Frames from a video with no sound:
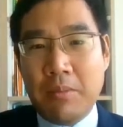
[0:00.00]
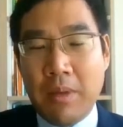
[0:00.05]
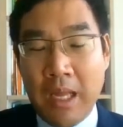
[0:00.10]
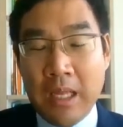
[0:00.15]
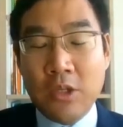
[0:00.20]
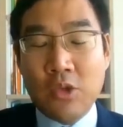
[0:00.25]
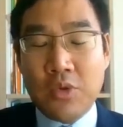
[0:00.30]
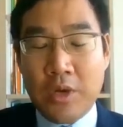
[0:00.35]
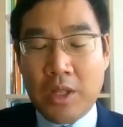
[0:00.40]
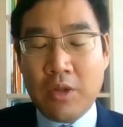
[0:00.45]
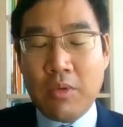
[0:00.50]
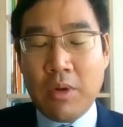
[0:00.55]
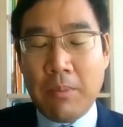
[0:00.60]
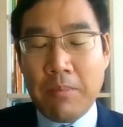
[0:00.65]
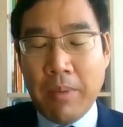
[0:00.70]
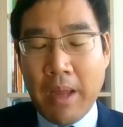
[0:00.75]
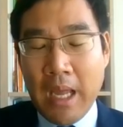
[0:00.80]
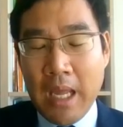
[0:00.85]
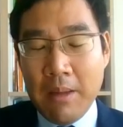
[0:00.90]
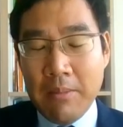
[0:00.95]
interest rate
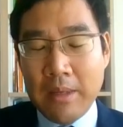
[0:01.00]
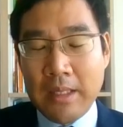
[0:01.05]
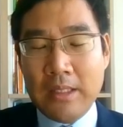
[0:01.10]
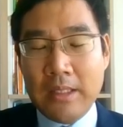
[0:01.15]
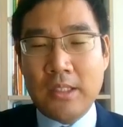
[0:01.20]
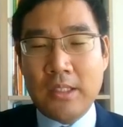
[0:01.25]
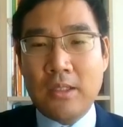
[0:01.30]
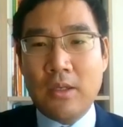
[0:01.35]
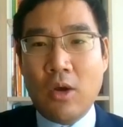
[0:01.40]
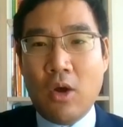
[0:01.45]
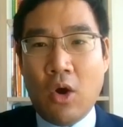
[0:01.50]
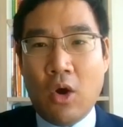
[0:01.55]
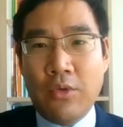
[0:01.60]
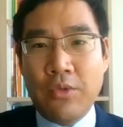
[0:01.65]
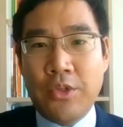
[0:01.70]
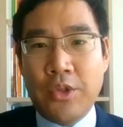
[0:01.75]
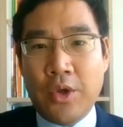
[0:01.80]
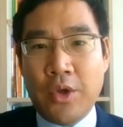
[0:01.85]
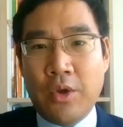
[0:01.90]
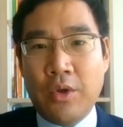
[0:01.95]
payments
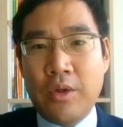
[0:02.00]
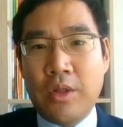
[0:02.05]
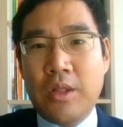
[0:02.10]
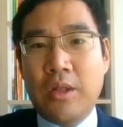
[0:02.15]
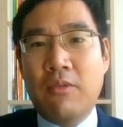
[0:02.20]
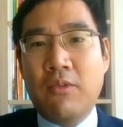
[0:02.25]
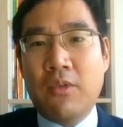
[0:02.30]
on those